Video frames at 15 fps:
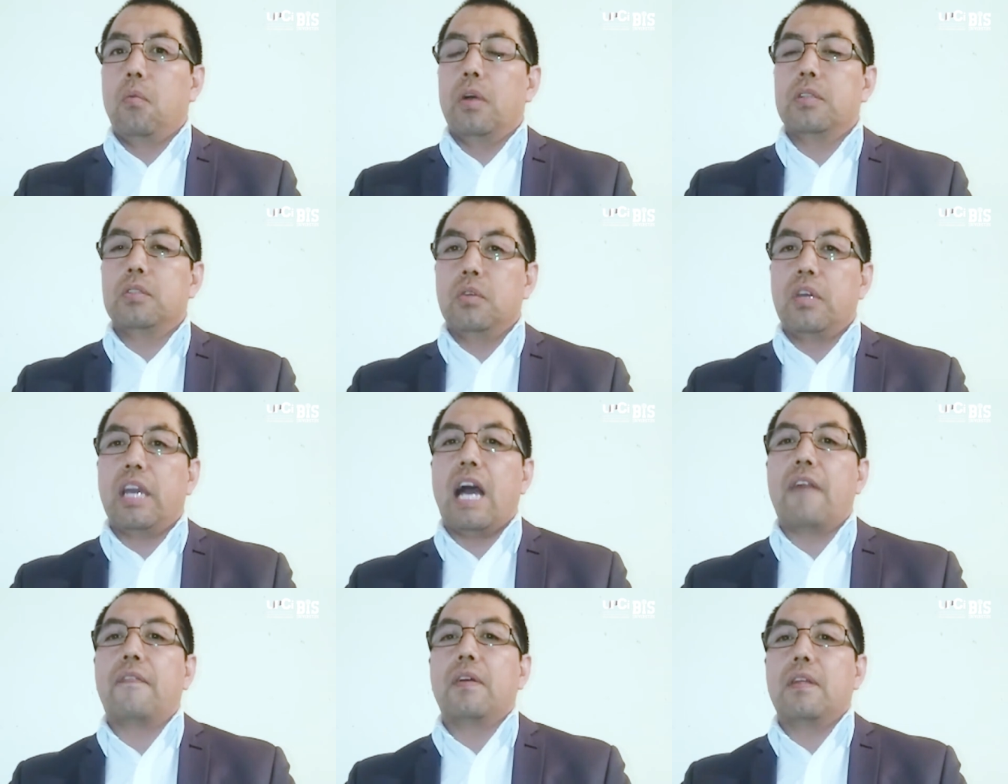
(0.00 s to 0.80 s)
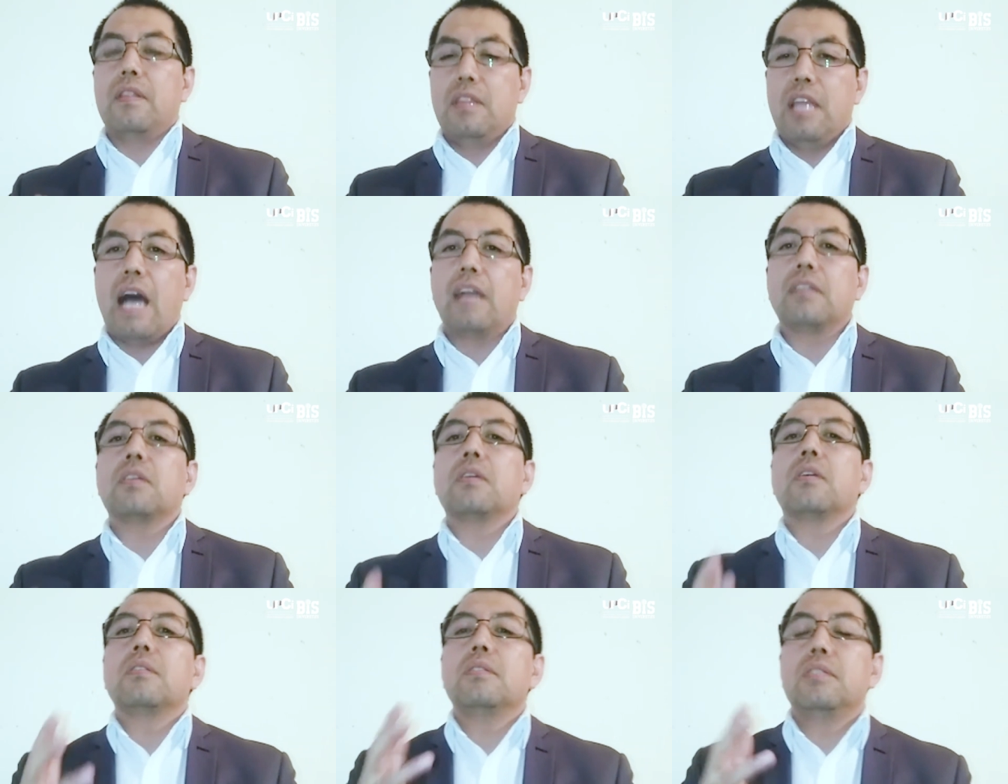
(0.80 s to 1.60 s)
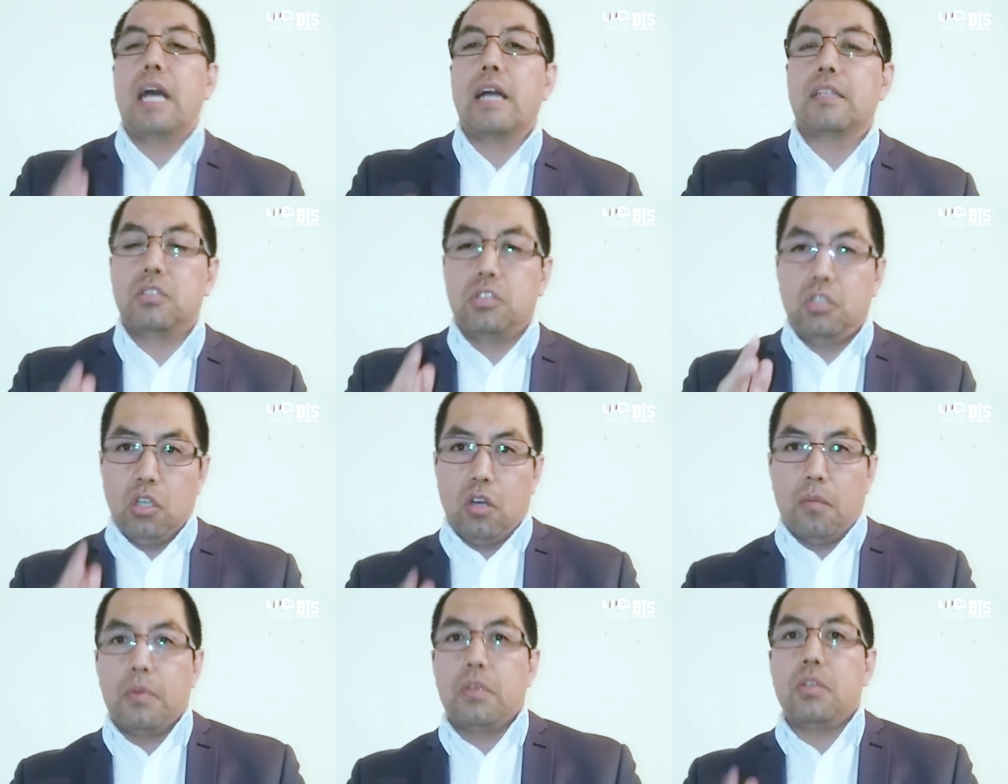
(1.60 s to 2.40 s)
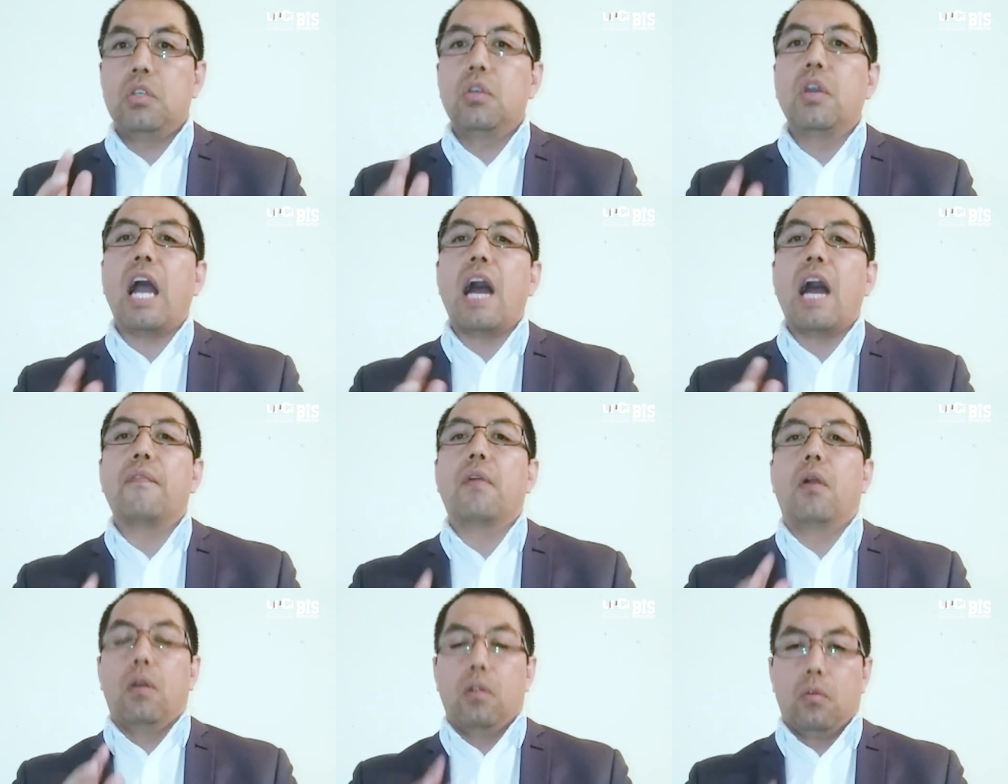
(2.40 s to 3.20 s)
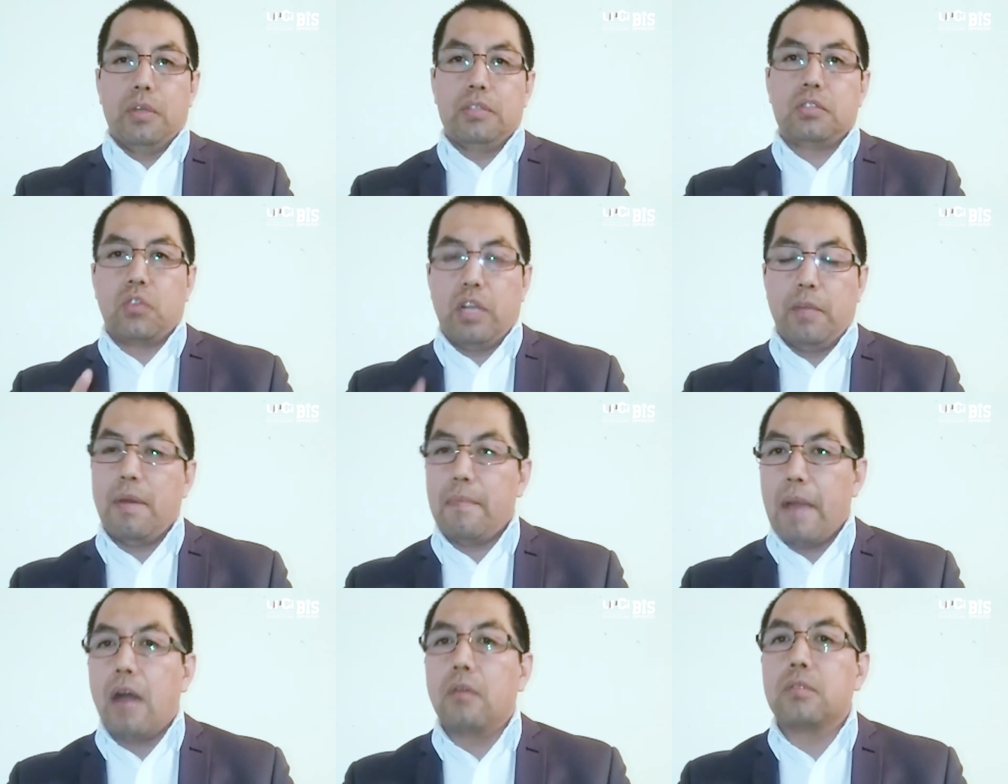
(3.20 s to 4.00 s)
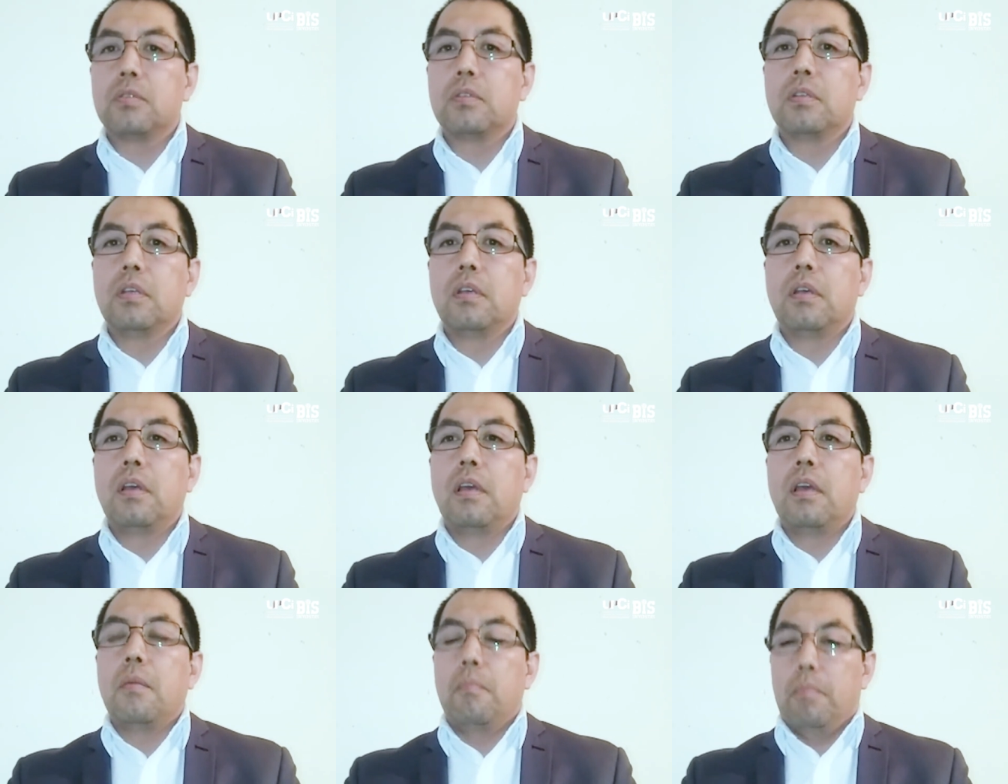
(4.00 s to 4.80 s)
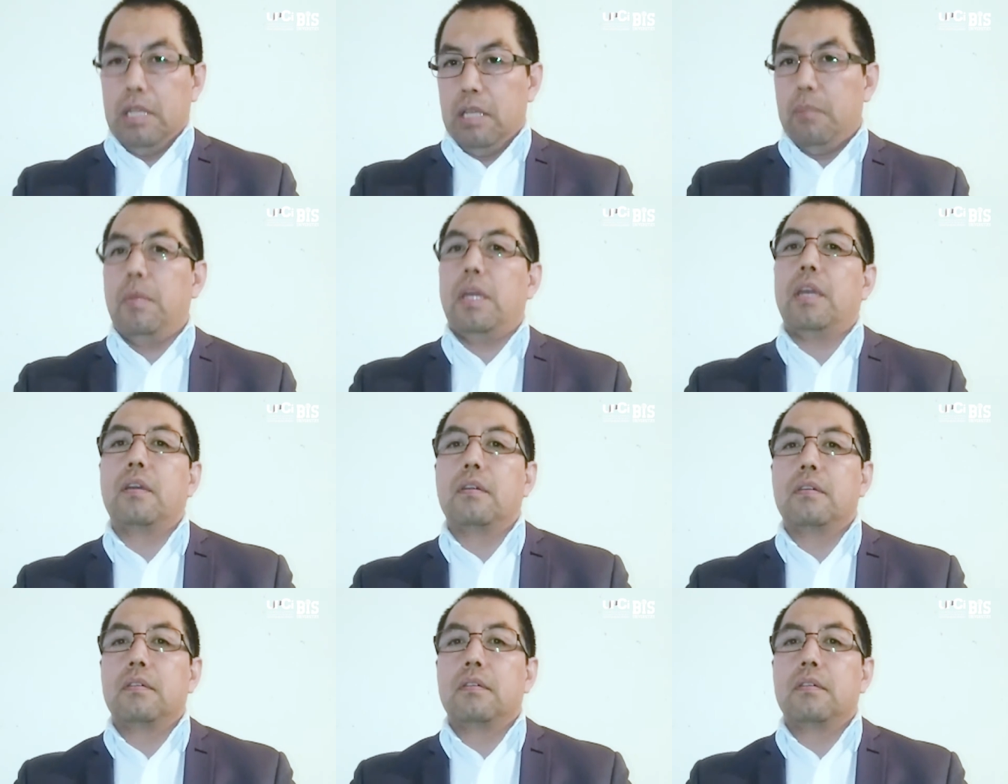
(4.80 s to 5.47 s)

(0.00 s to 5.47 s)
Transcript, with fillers: want to have that that job you have always dreamed about, believe me,